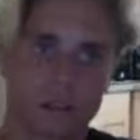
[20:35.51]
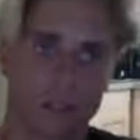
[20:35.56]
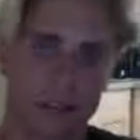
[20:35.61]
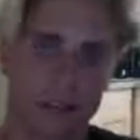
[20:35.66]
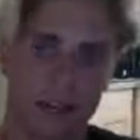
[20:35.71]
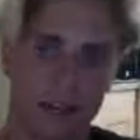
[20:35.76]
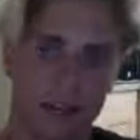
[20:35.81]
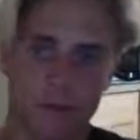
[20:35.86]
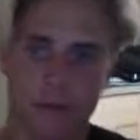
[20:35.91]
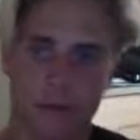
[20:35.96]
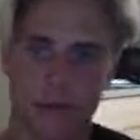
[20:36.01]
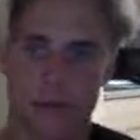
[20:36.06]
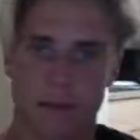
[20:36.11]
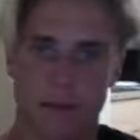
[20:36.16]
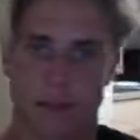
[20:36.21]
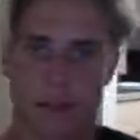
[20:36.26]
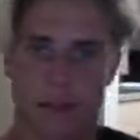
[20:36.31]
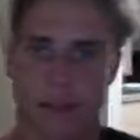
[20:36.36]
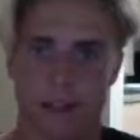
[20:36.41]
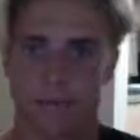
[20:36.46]
like
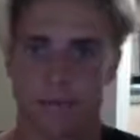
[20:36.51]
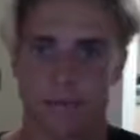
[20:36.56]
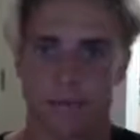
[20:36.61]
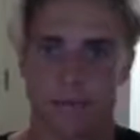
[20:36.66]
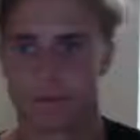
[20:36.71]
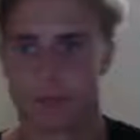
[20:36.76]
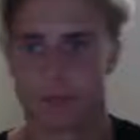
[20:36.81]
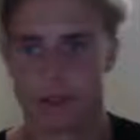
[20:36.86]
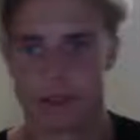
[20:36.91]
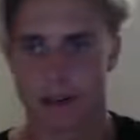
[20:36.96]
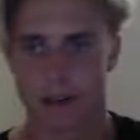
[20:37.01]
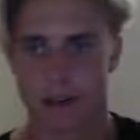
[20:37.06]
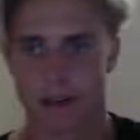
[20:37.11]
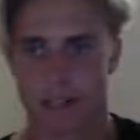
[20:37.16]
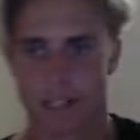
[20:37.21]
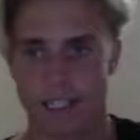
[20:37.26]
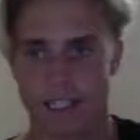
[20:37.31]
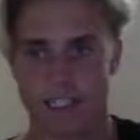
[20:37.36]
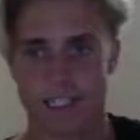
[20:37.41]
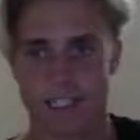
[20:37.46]
maybe the
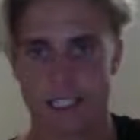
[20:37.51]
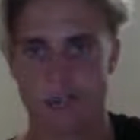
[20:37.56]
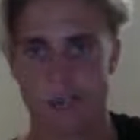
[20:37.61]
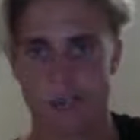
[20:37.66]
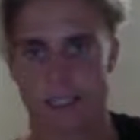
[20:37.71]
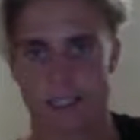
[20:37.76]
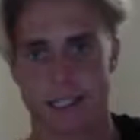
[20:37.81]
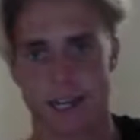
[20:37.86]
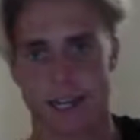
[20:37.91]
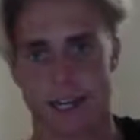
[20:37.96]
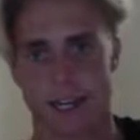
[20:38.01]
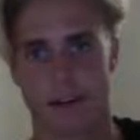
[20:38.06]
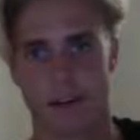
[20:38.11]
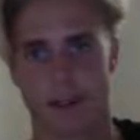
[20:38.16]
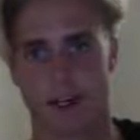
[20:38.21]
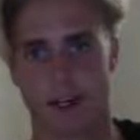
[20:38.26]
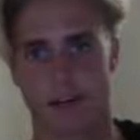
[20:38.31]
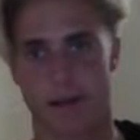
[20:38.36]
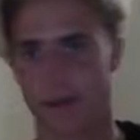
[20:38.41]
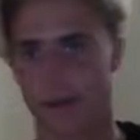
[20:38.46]
relationship is kind of how we're
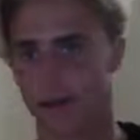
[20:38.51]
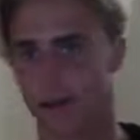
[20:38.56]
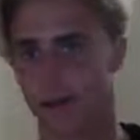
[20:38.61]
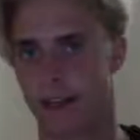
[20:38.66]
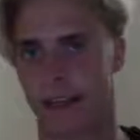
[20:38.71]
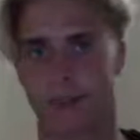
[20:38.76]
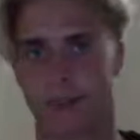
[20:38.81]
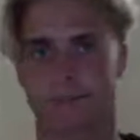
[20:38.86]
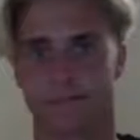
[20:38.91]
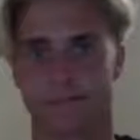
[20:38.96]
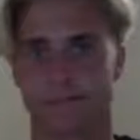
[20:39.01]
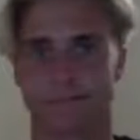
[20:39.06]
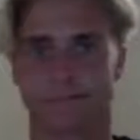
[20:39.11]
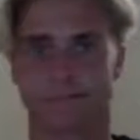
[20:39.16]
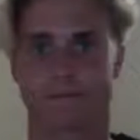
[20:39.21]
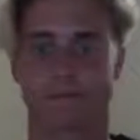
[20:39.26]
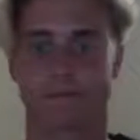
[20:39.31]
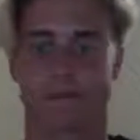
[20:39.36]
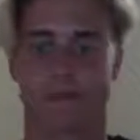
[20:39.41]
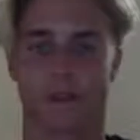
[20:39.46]
talking about, like
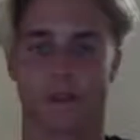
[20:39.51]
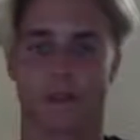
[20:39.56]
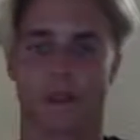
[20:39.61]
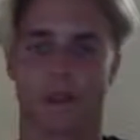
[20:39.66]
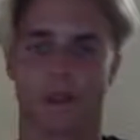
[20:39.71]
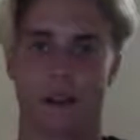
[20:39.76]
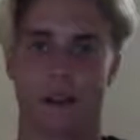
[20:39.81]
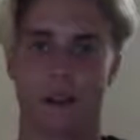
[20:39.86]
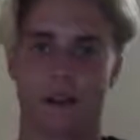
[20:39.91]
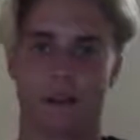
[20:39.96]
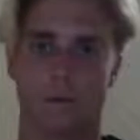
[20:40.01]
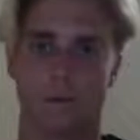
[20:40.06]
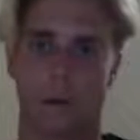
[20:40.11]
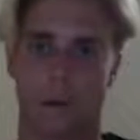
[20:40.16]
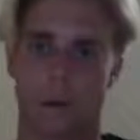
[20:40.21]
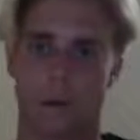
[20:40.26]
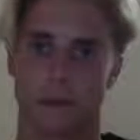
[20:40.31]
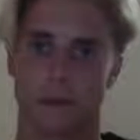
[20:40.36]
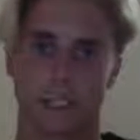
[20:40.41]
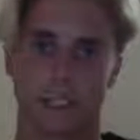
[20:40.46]

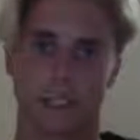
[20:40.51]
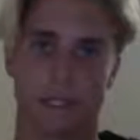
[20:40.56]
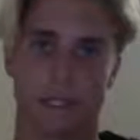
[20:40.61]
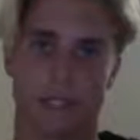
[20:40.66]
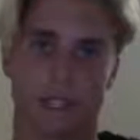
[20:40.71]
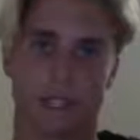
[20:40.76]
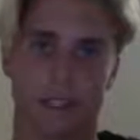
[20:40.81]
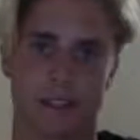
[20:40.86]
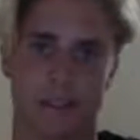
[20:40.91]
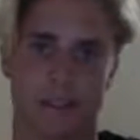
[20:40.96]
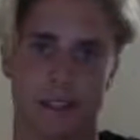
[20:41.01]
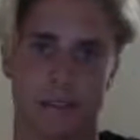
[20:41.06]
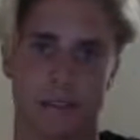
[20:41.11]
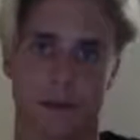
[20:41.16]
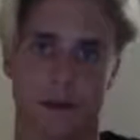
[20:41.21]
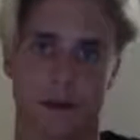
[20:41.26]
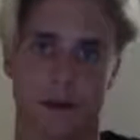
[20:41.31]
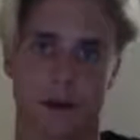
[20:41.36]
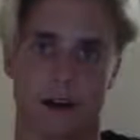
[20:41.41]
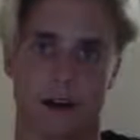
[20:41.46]
women were to be like looked
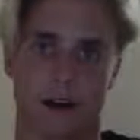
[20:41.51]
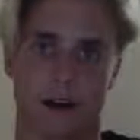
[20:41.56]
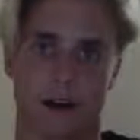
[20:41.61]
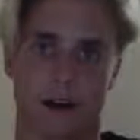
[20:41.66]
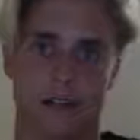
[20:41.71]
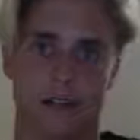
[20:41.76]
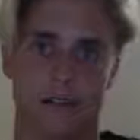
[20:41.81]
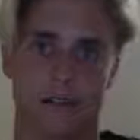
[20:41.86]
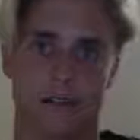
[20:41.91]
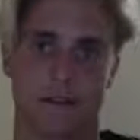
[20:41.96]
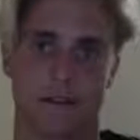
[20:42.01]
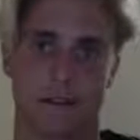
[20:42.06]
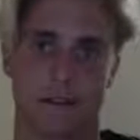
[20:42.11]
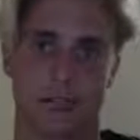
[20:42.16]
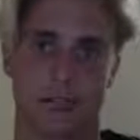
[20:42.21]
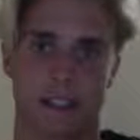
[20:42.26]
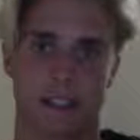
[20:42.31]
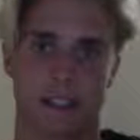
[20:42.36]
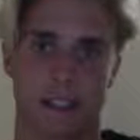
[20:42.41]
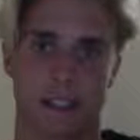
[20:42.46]
upon and all
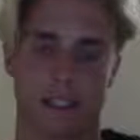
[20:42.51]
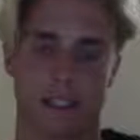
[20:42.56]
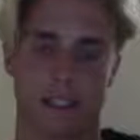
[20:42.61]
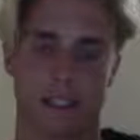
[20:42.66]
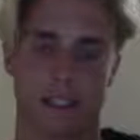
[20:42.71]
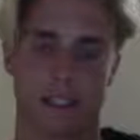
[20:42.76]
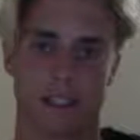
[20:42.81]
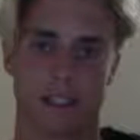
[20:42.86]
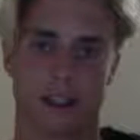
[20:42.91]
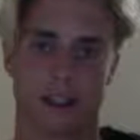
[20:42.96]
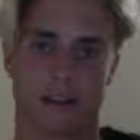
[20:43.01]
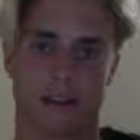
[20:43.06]
fancy, and